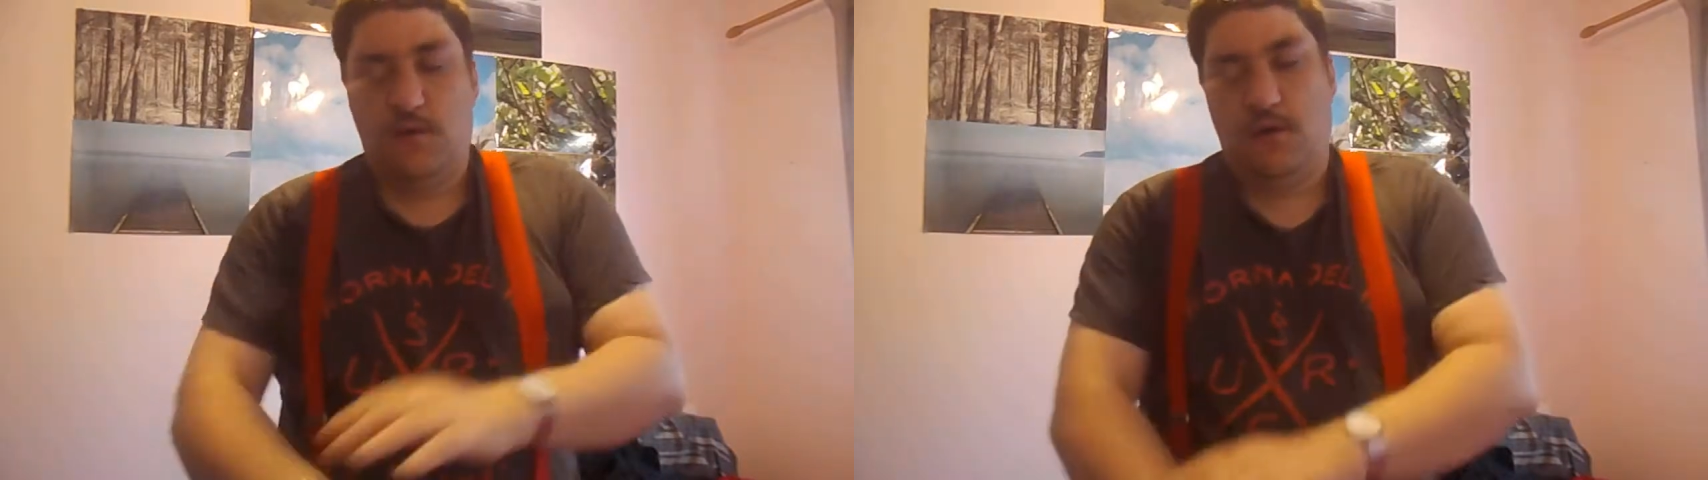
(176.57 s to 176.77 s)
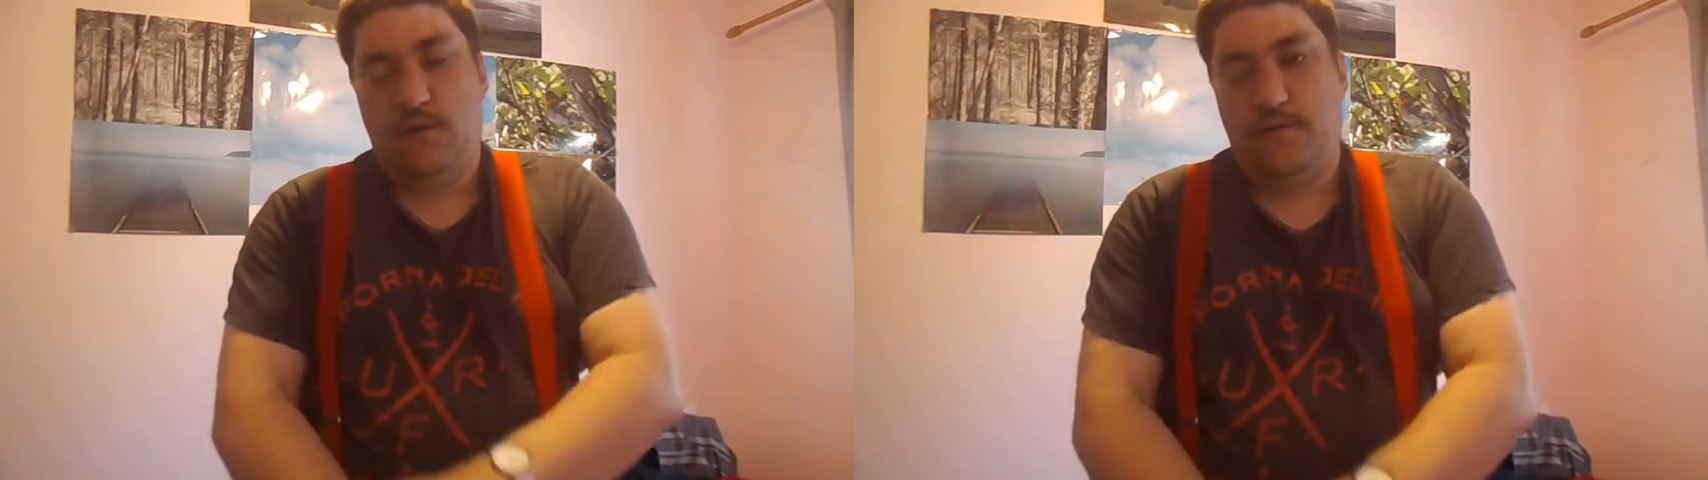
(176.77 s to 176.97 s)

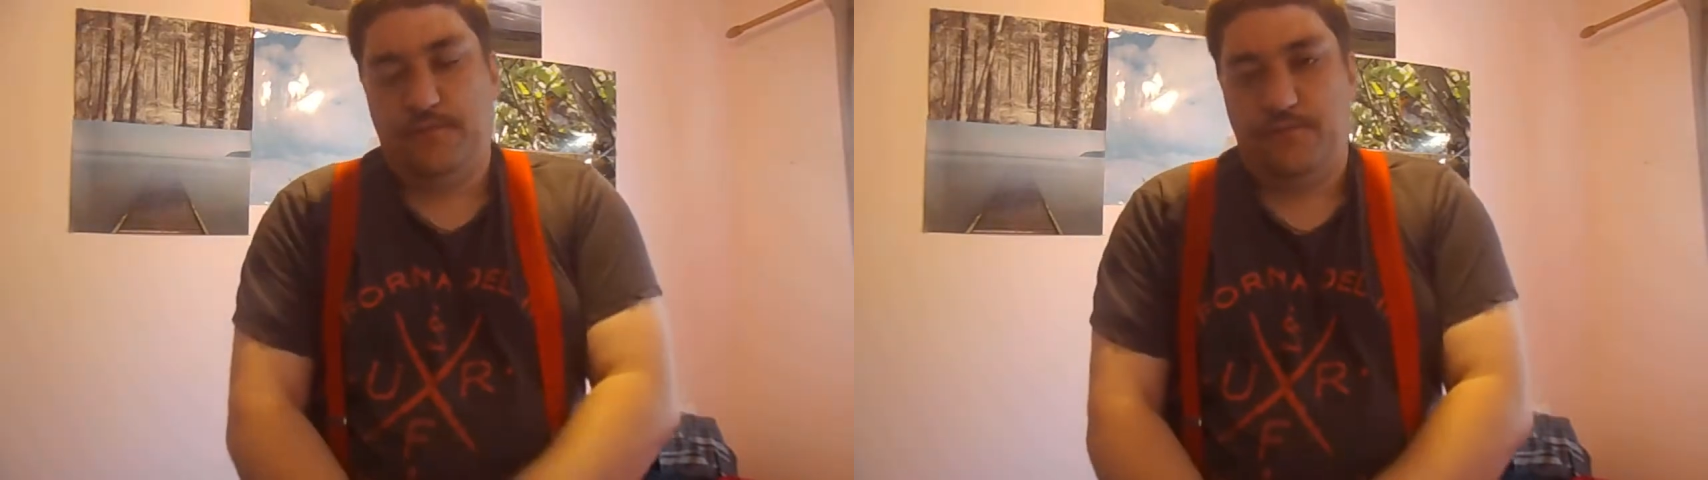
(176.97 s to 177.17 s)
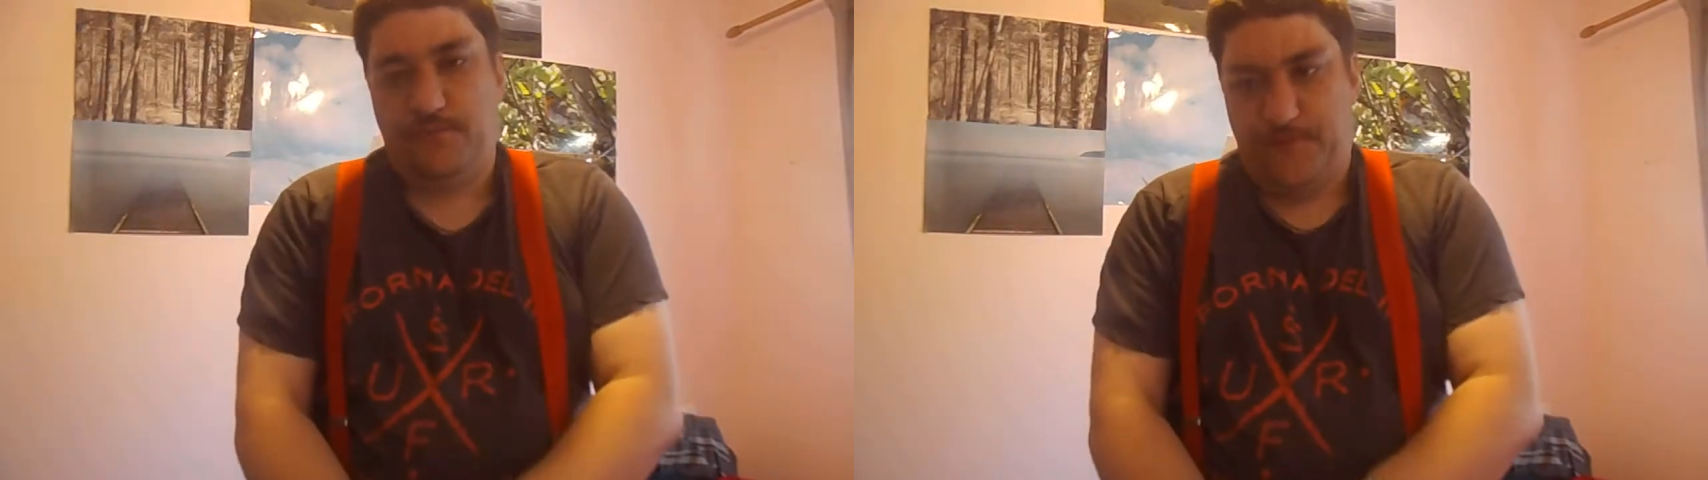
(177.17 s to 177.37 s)
on
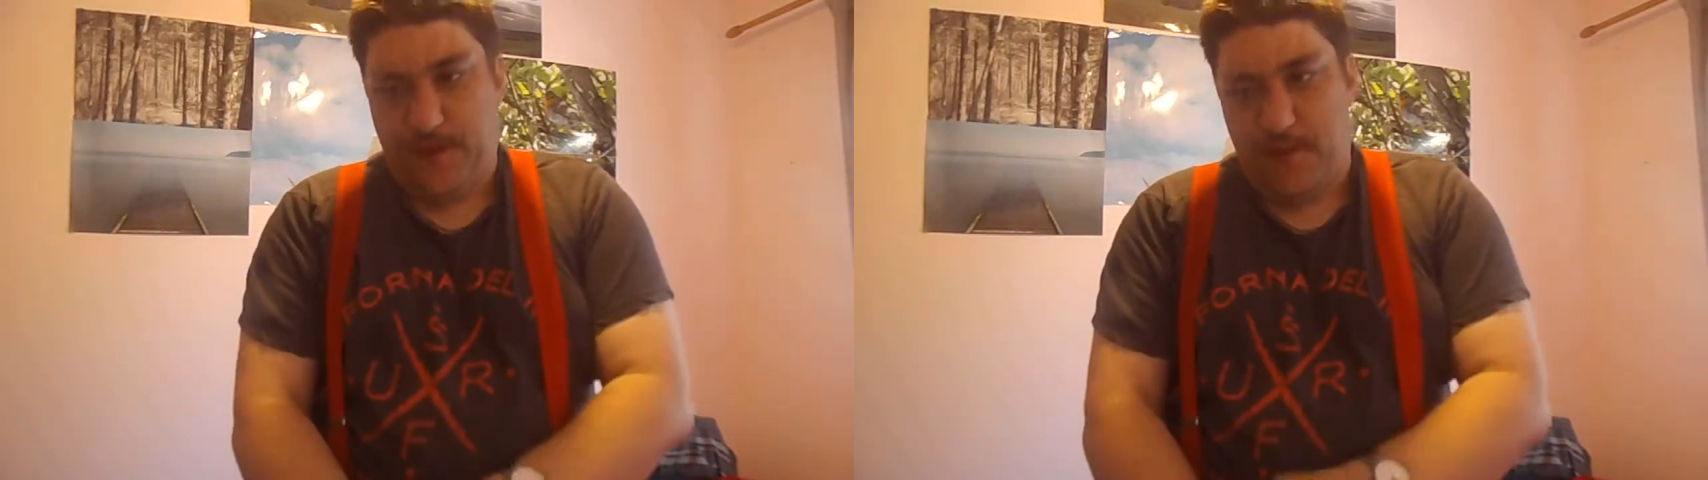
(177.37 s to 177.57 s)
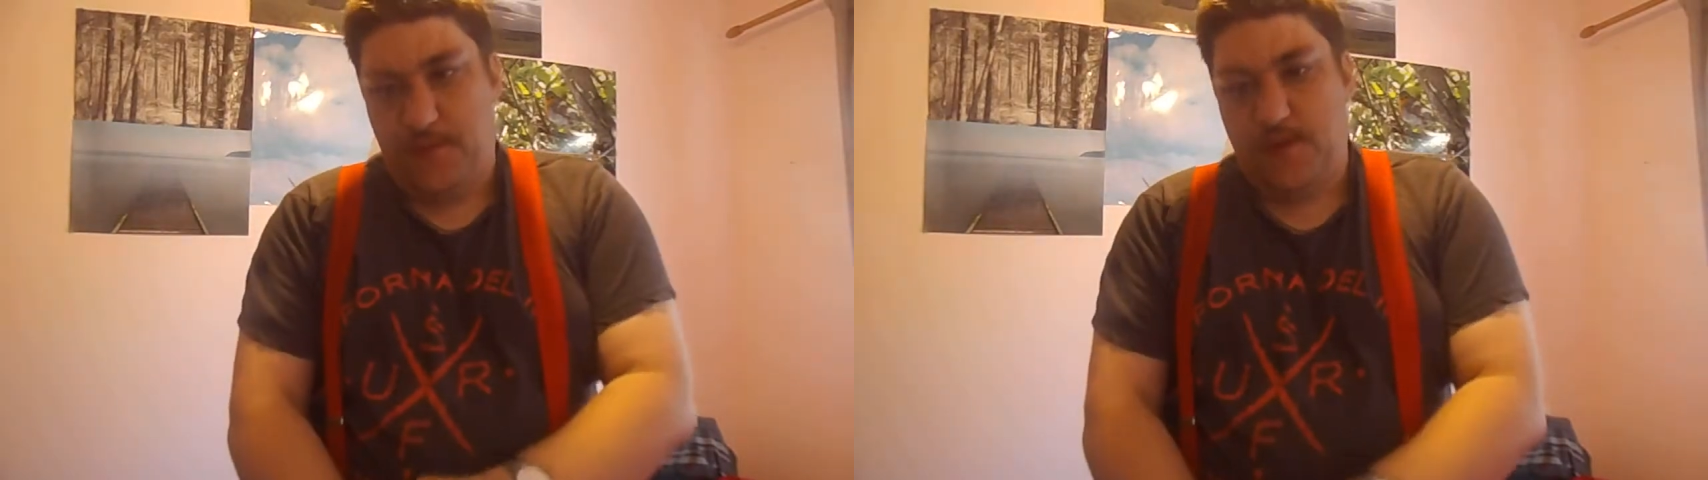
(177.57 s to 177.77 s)

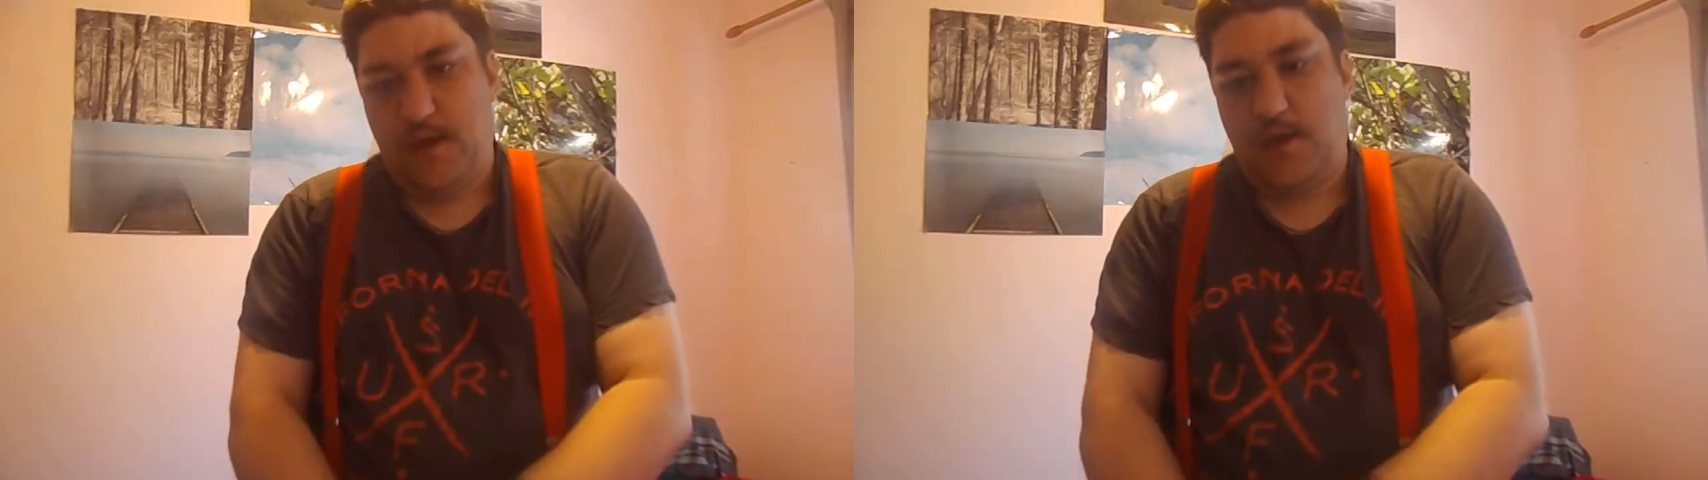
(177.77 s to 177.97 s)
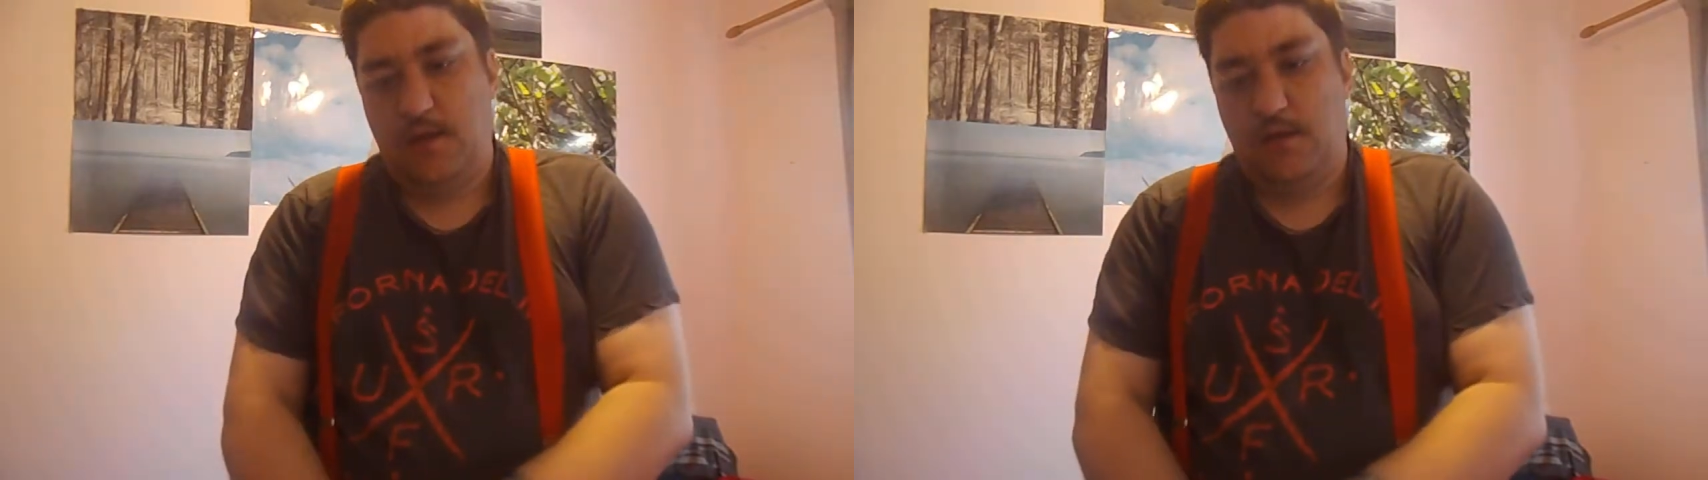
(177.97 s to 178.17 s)
that
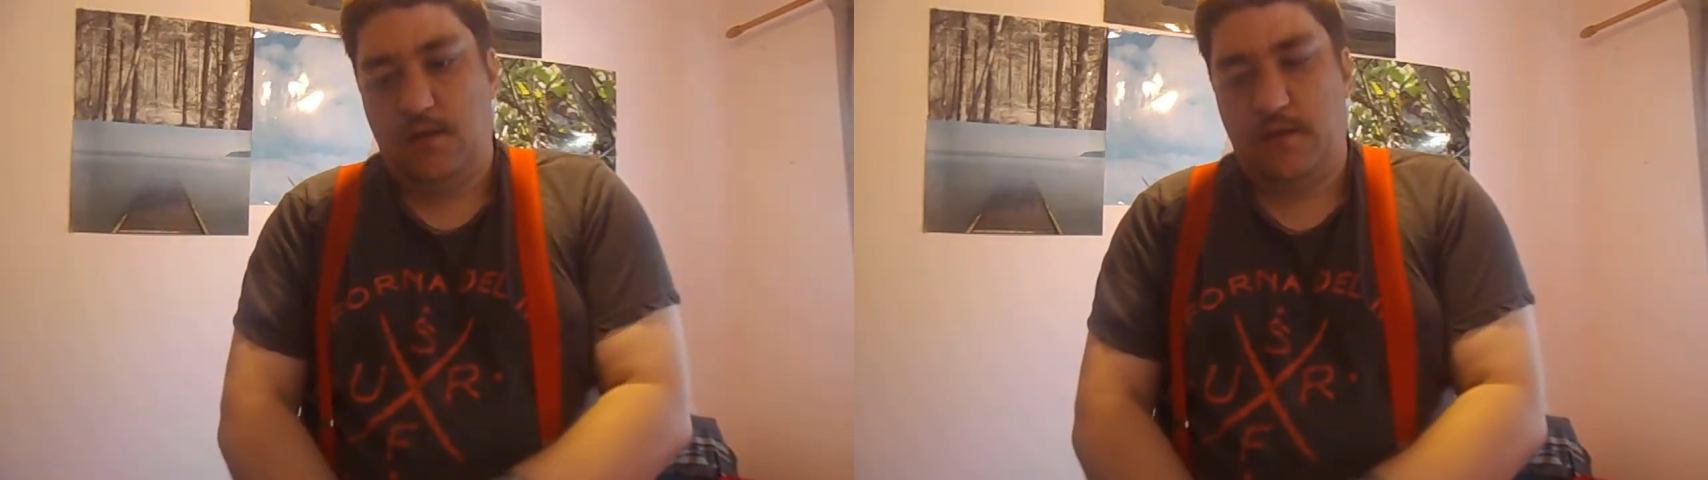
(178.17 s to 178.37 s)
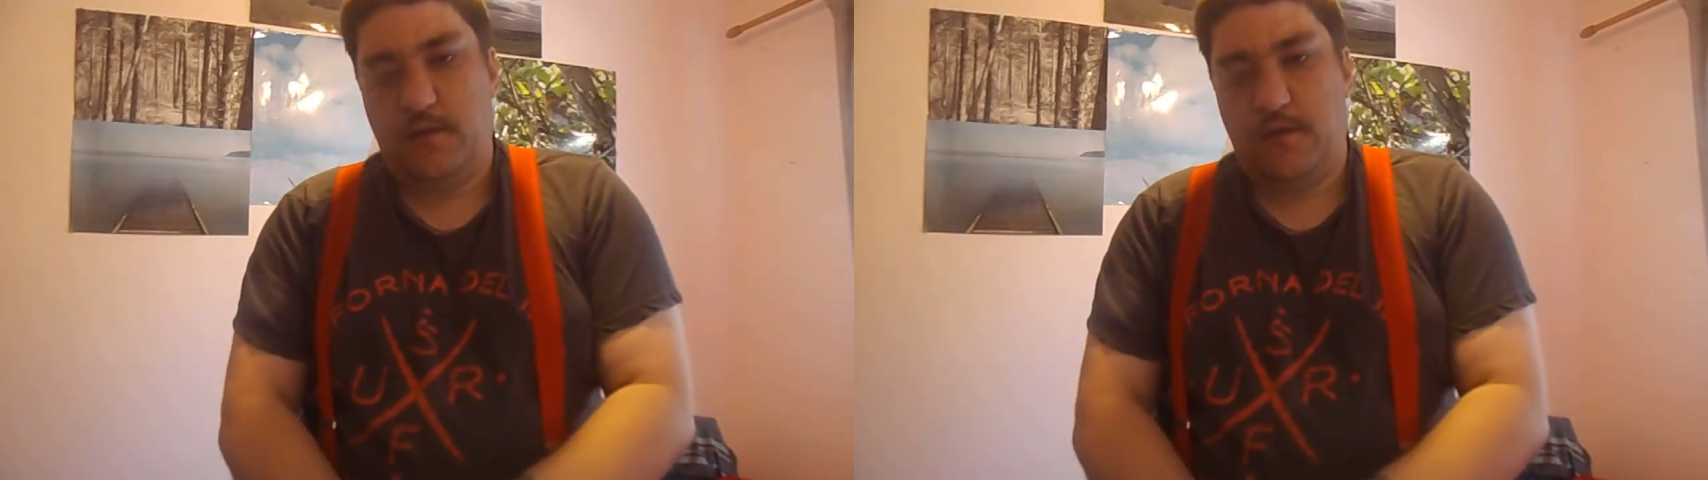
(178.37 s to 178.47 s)
particular